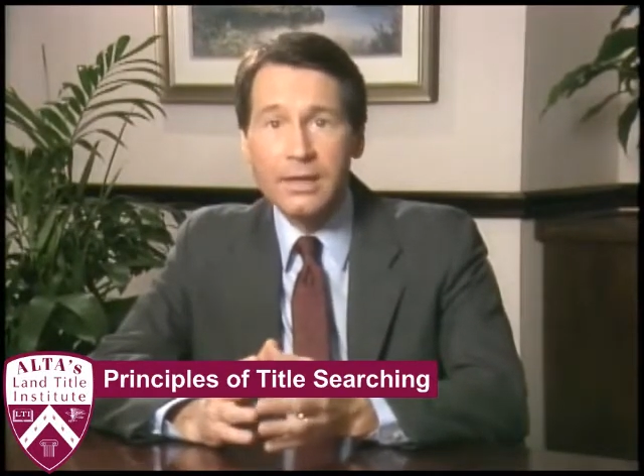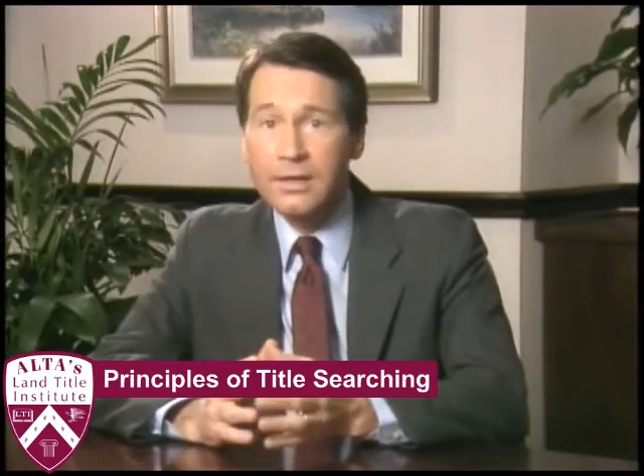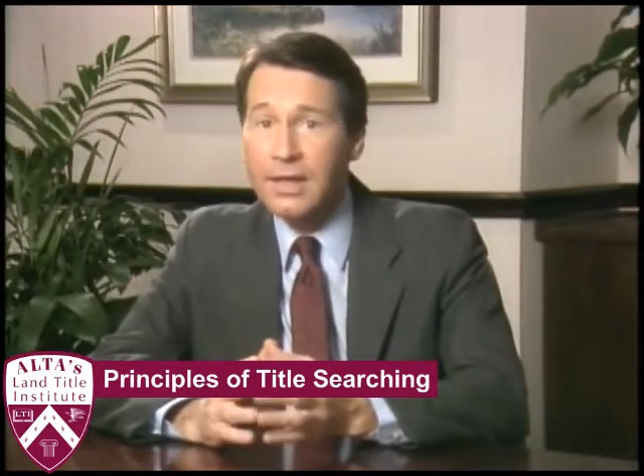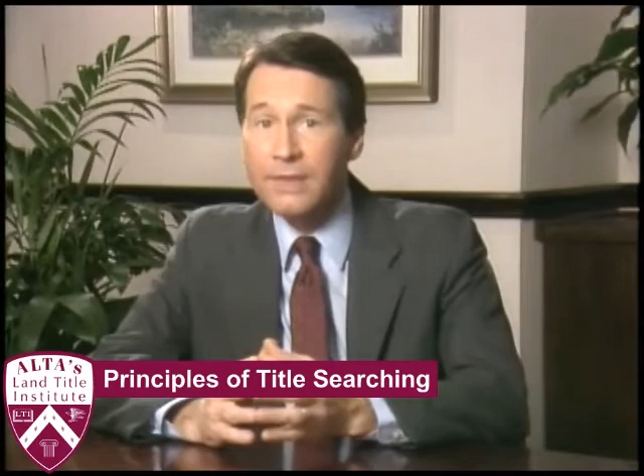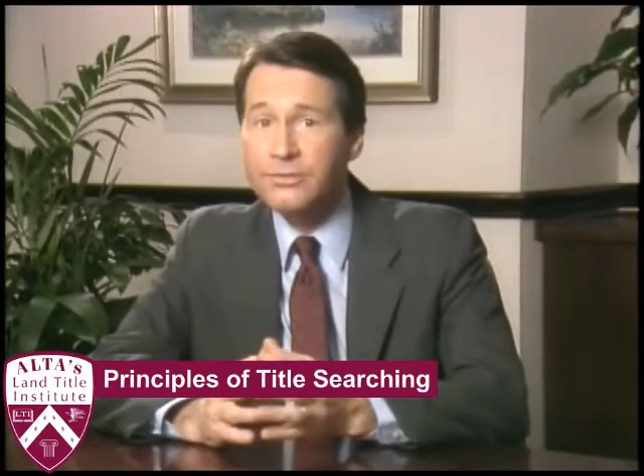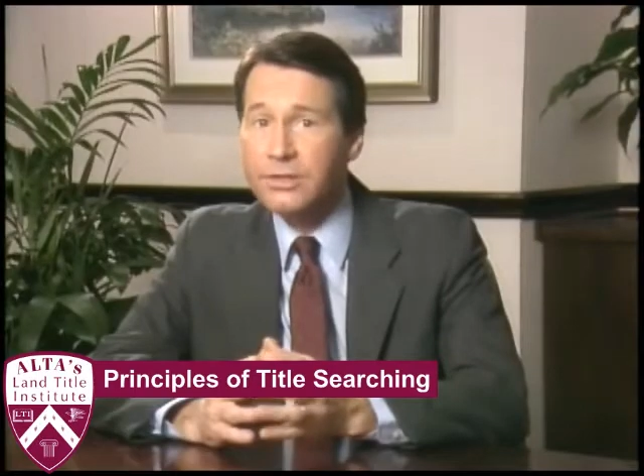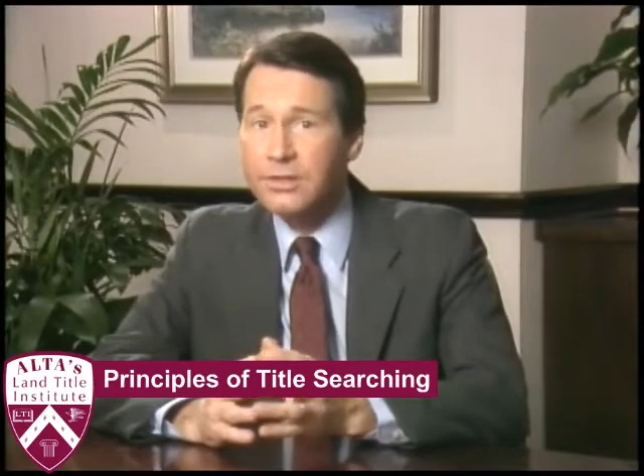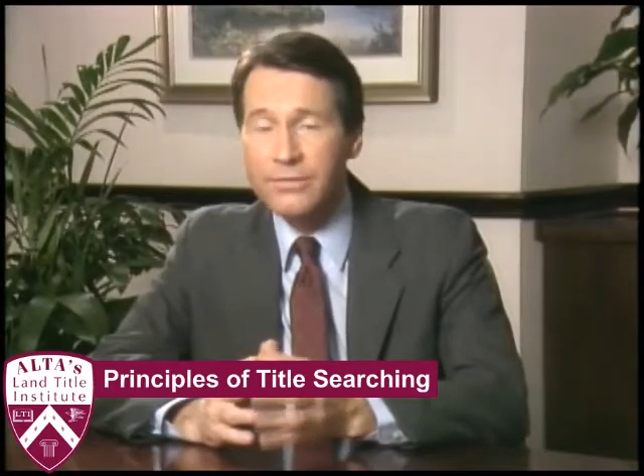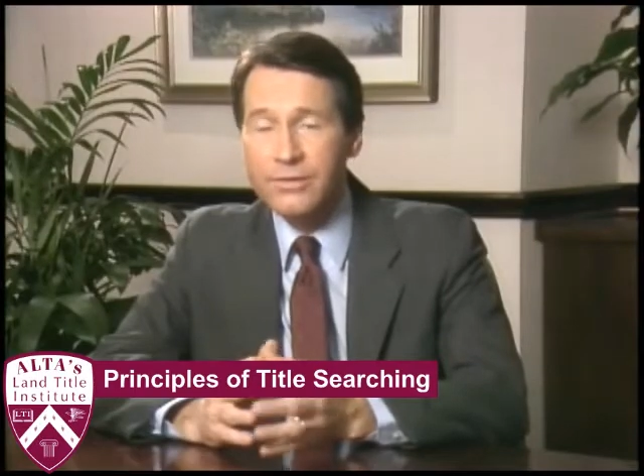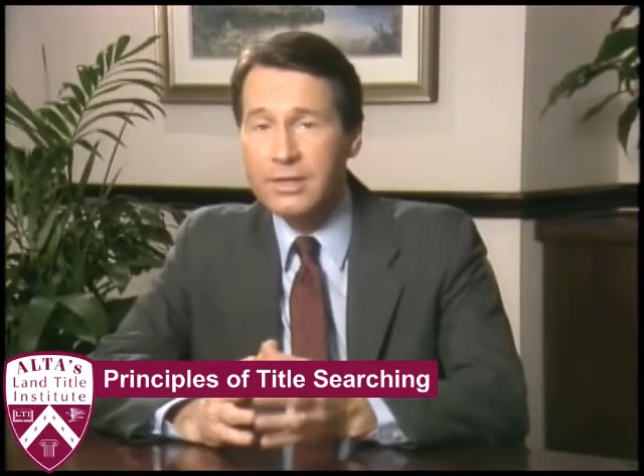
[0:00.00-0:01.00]
can have
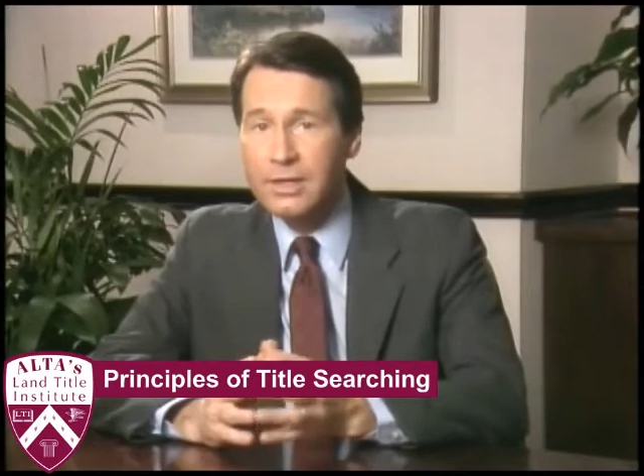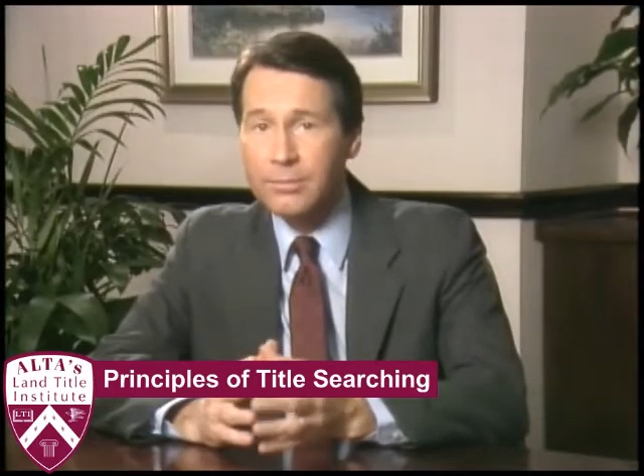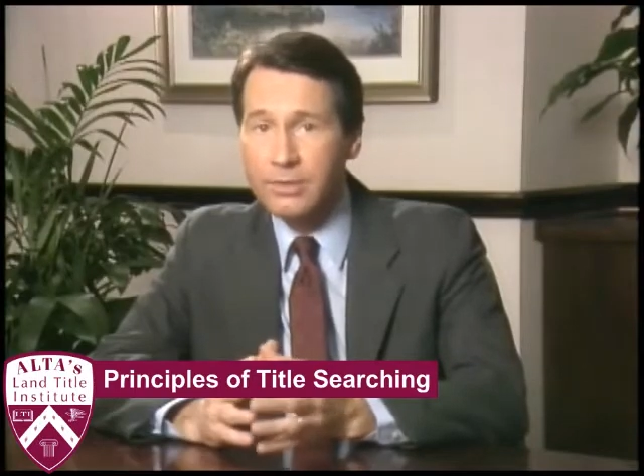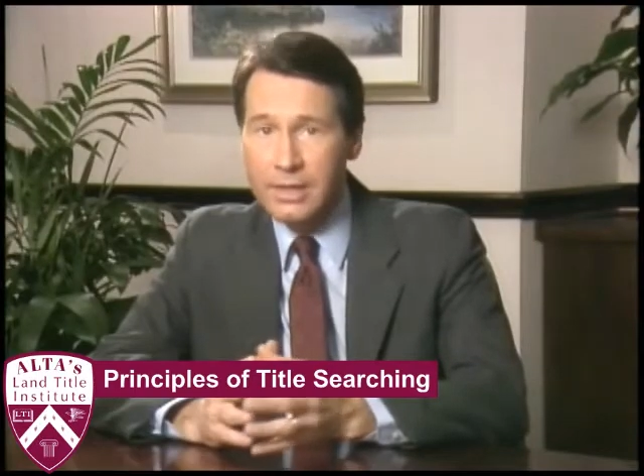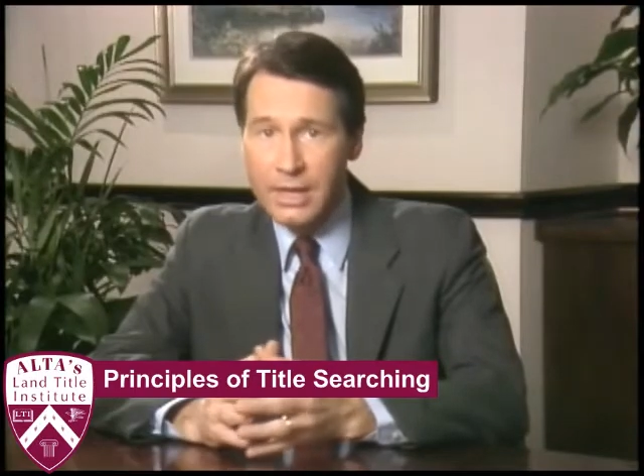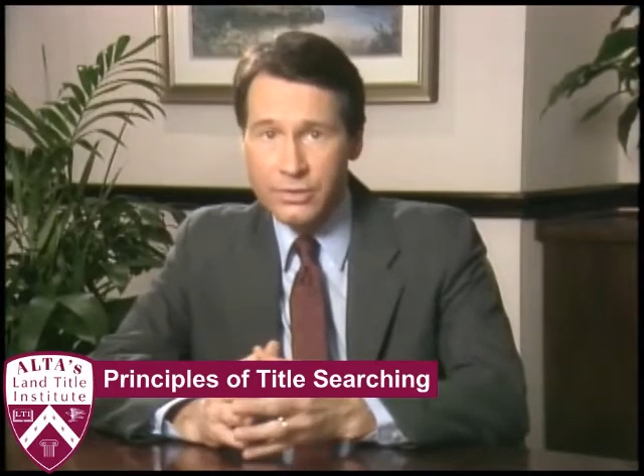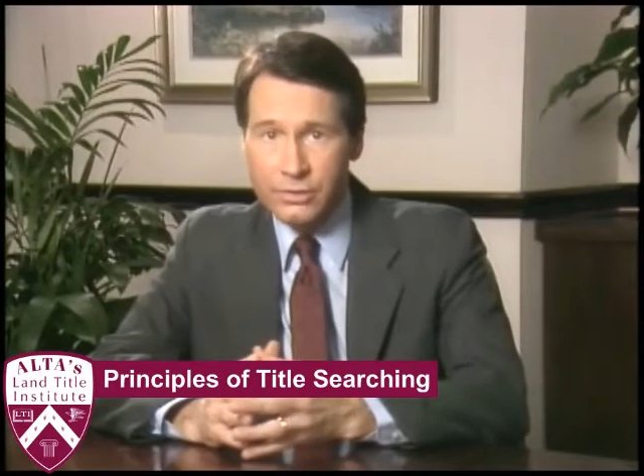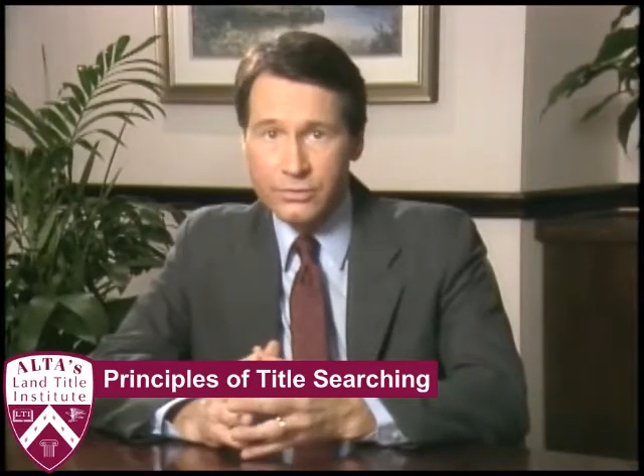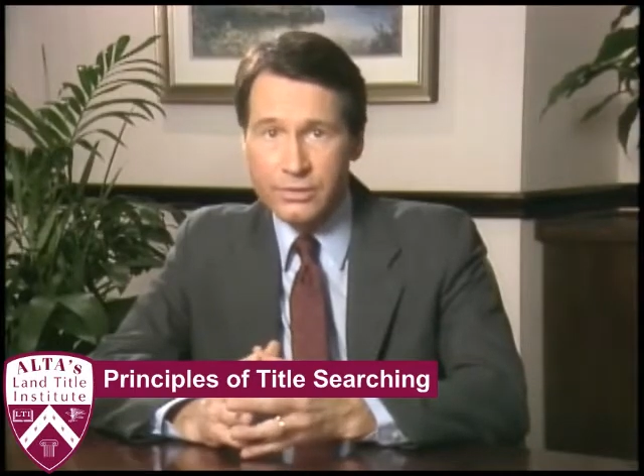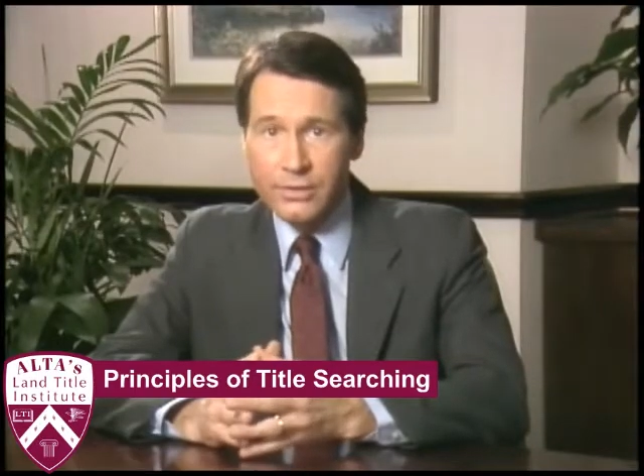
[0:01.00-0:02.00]
significant
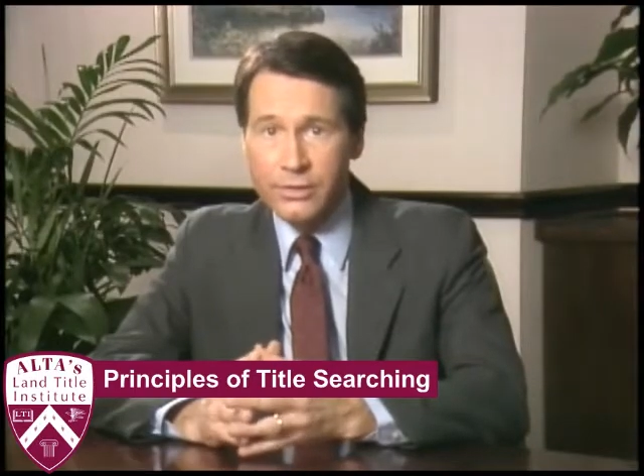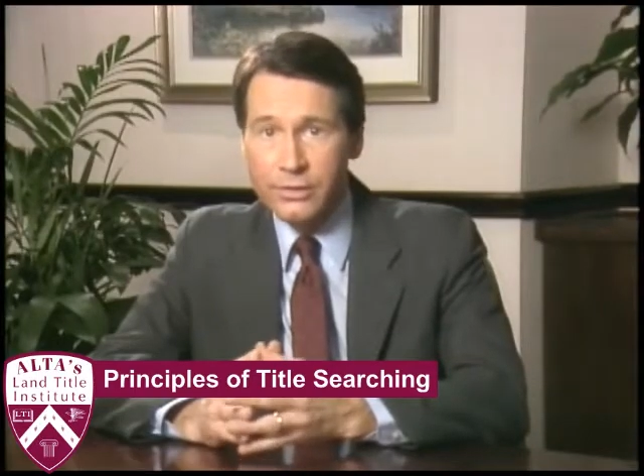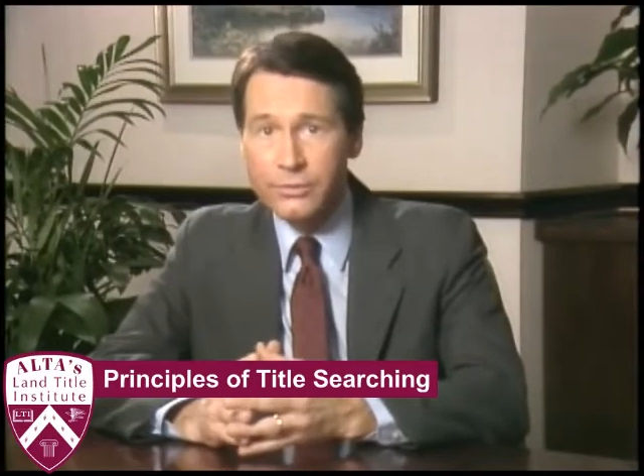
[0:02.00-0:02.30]
implications on the